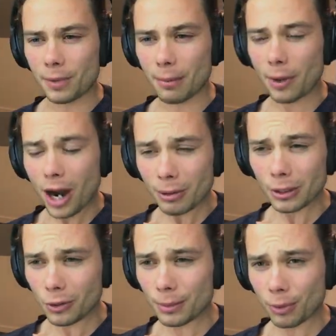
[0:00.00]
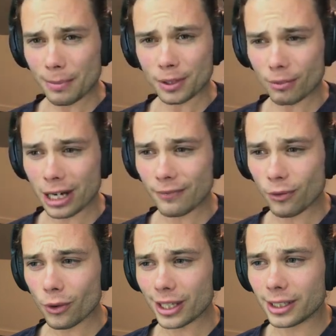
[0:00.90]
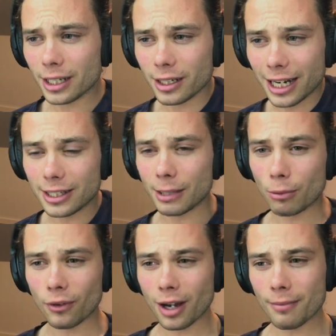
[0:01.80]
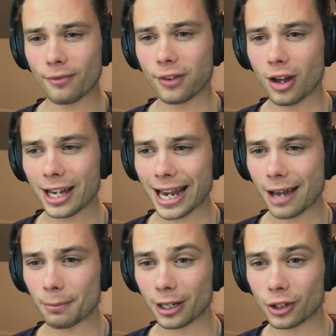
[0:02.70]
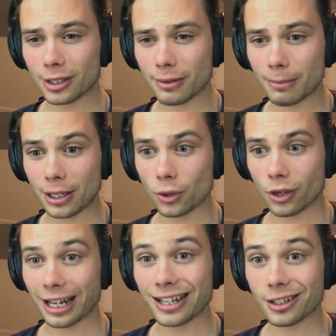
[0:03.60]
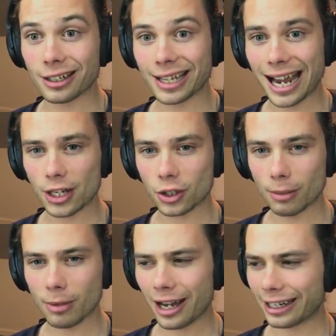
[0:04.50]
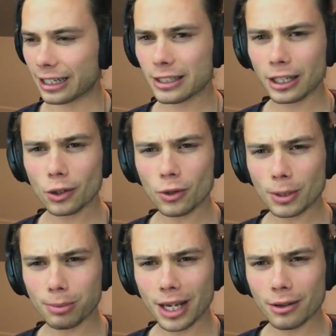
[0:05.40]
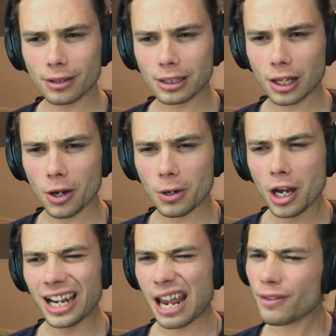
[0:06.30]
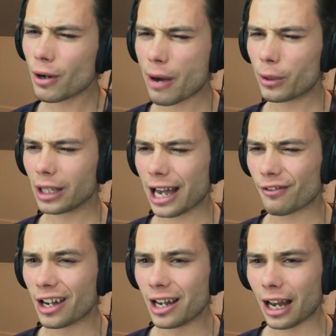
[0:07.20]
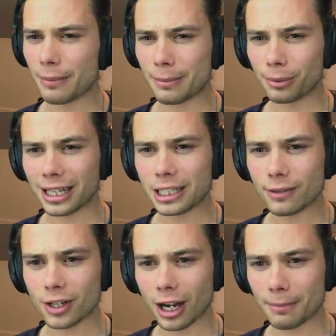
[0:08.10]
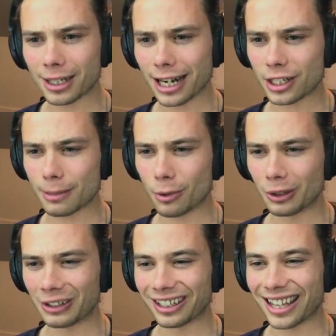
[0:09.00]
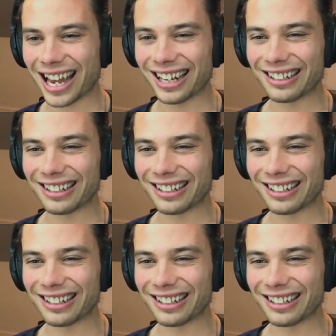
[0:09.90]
Pirate Lord prepped and ready for these DDTs. They will come flying out, but I just have to make sure that I actually catch them. And I guess I can also play it on slow, even though I will have, plenty of time to catch them all. Look at that.